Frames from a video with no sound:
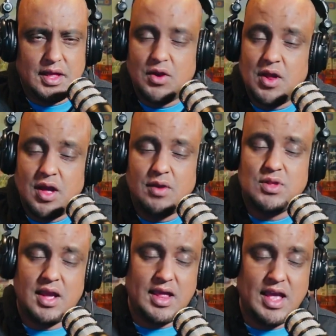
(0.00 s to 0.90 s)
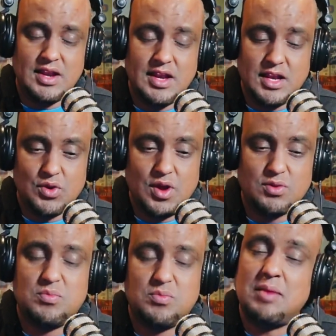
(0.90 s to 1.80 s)
I don't know how I really don't know how
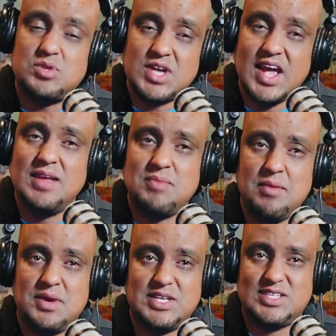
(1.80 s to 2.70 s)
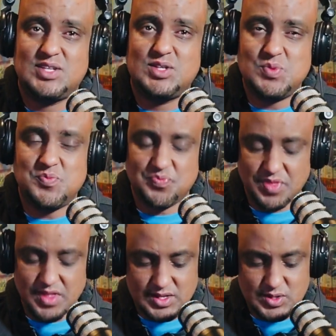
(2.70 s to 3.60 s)
to, but I'm trying my best
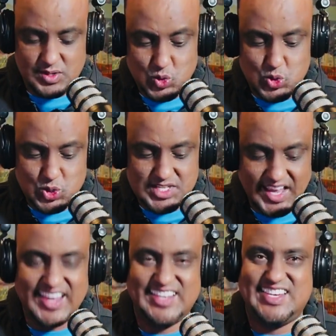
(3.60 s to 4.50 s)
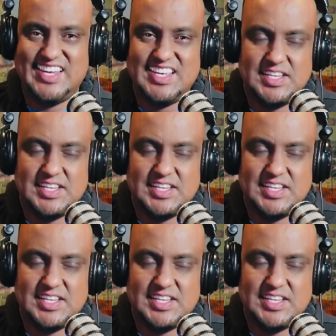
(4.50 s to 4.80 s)
to say it.